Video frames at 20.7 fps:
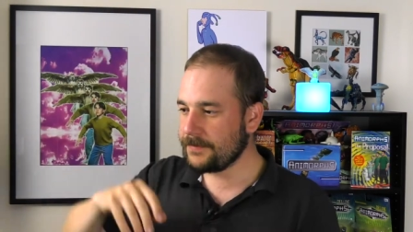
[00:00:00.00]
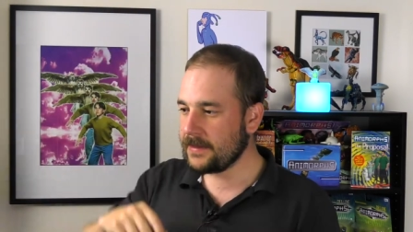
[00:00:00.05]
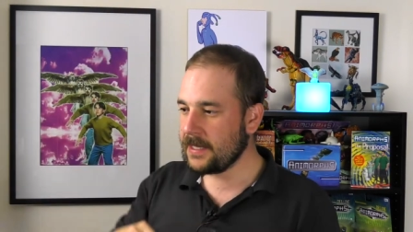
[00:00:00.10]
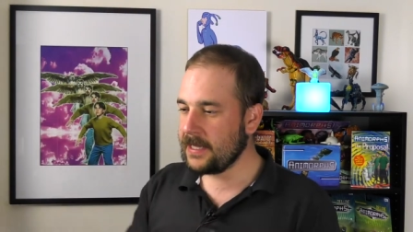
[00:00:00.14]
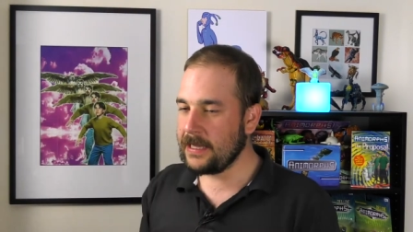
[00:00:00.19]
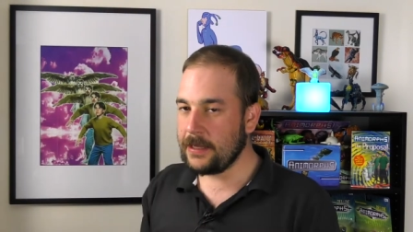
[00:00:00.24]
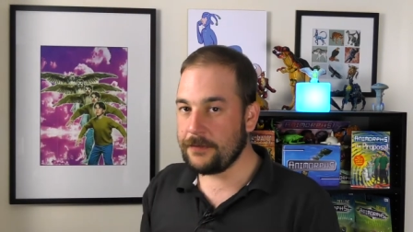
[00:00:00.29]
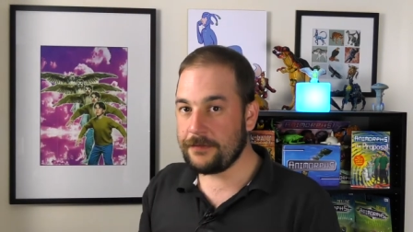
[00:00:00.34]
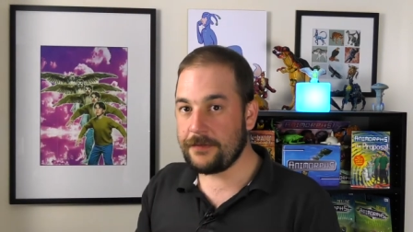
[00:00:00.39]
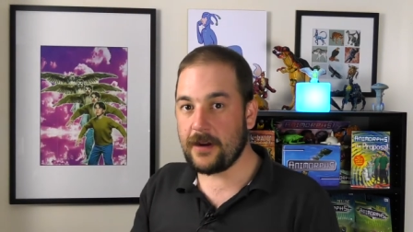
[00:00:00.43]

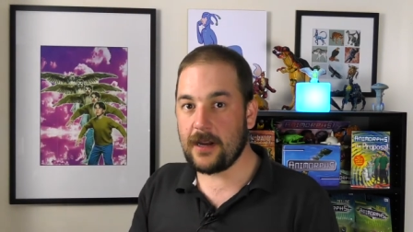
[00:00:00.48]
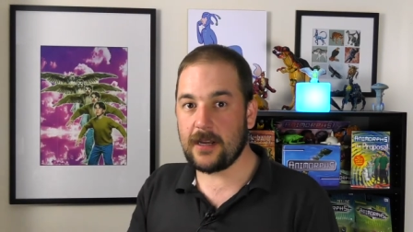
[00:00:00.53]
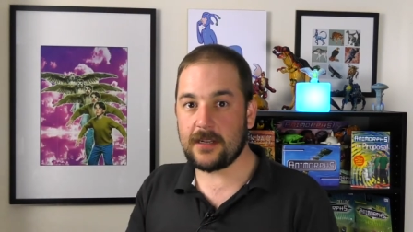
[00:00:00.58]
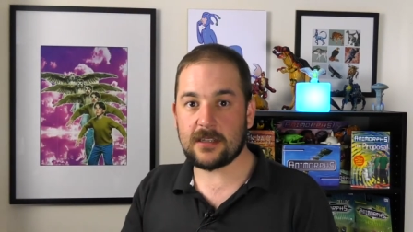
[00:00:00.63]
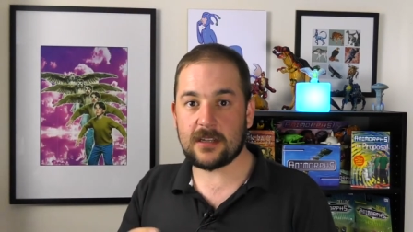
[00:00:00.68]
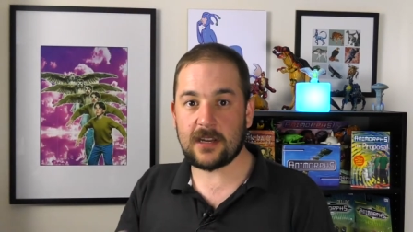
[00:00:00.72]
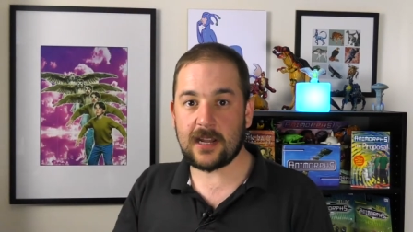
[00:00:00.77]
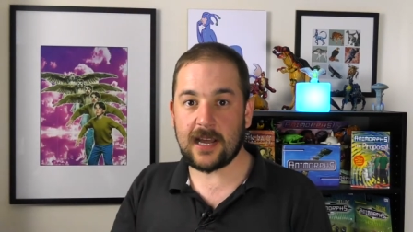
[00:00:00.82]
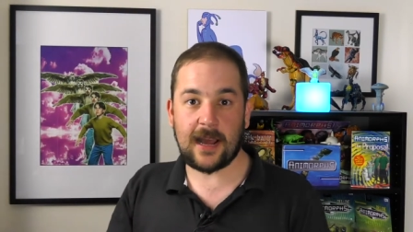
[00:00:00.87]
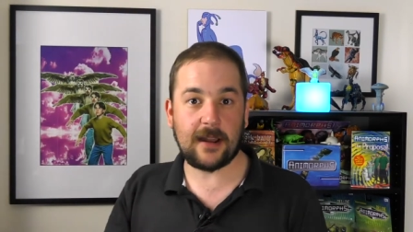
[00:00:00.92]
and they find
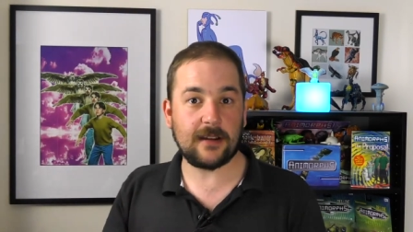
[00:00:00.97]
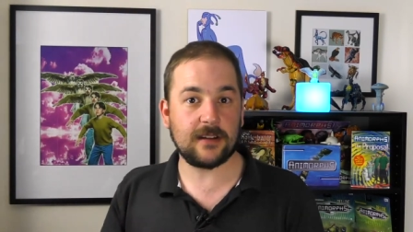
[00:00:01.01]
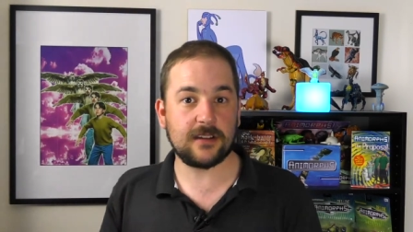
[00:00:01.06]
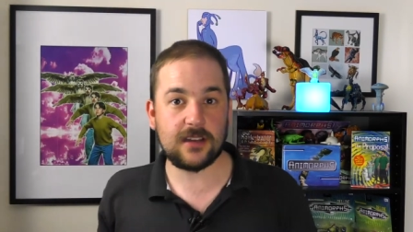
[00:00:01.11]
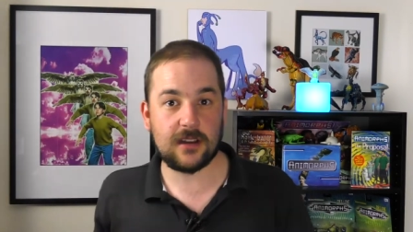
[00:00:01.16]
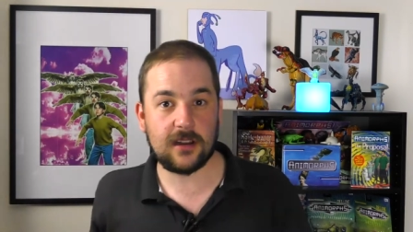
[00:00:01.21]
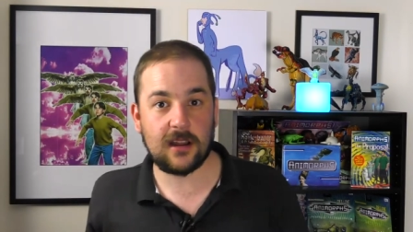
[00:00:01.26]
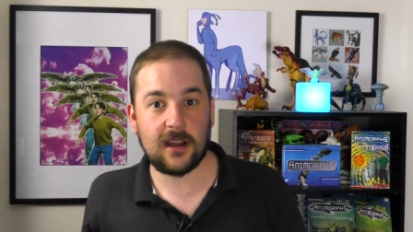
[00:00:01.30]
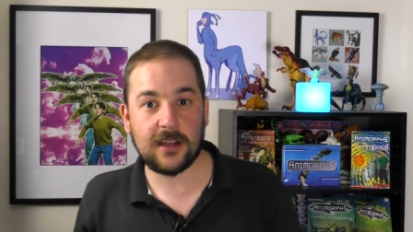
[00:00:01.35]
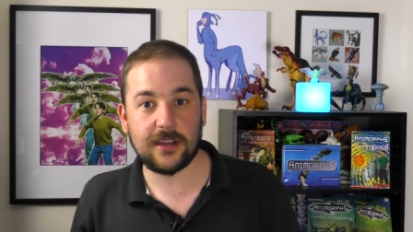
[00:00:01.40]
an
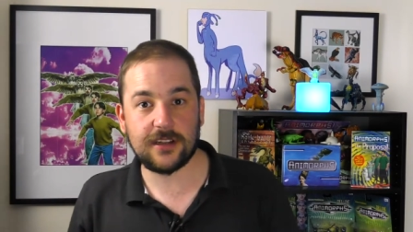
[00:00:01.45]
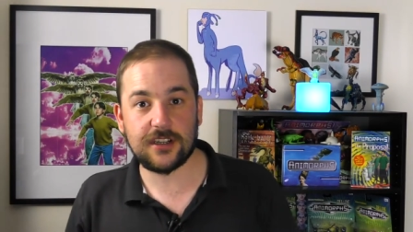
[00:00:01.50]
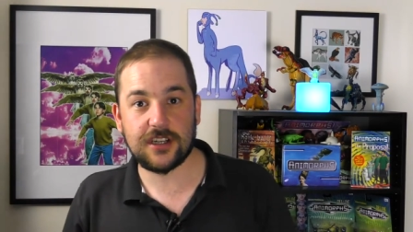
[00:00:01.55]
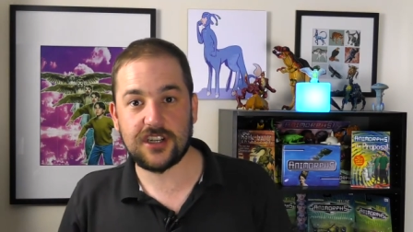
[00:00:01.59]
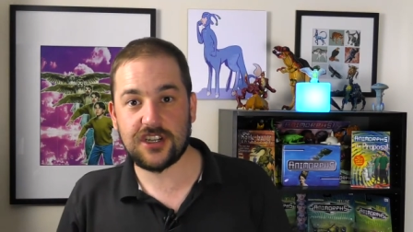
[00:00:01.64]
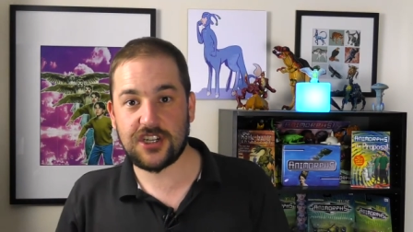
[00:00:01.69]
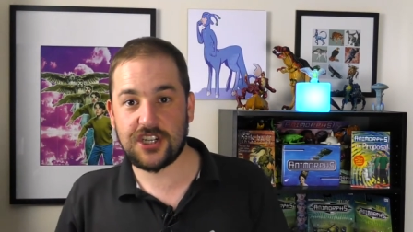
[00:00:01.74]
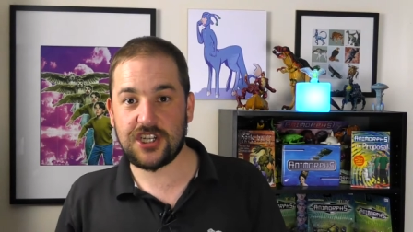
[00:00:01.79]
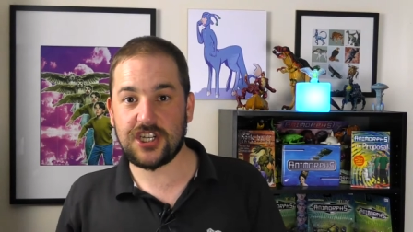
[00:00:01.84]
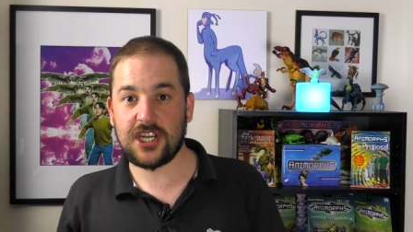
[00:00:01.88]
Andalite
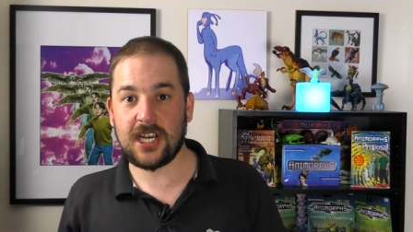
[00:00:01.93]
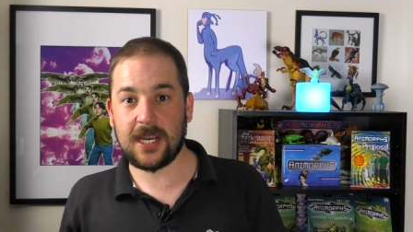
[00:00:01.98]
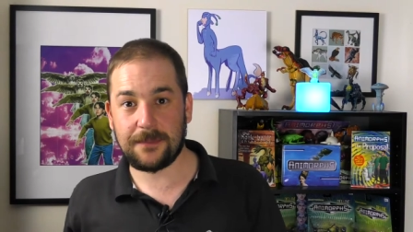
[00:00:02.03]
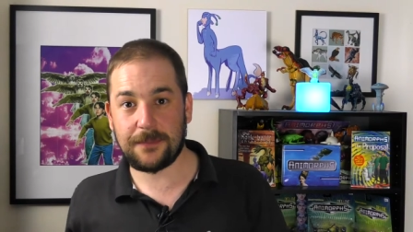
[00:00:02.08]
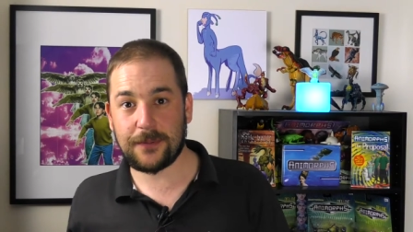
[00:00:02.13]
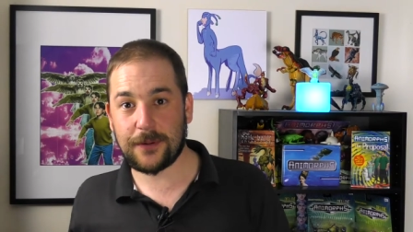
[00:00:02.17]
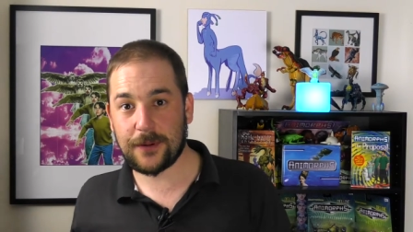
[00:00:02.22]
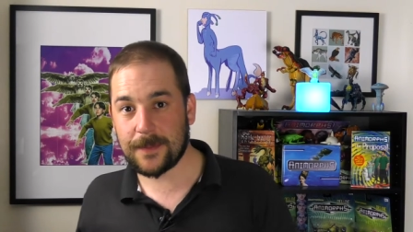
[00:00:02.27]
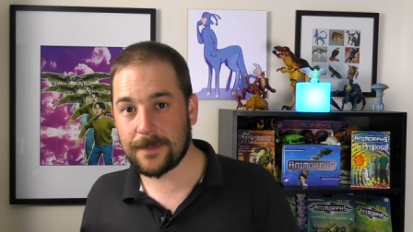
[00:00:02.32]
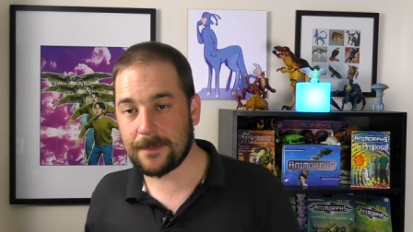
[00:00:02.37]
ship.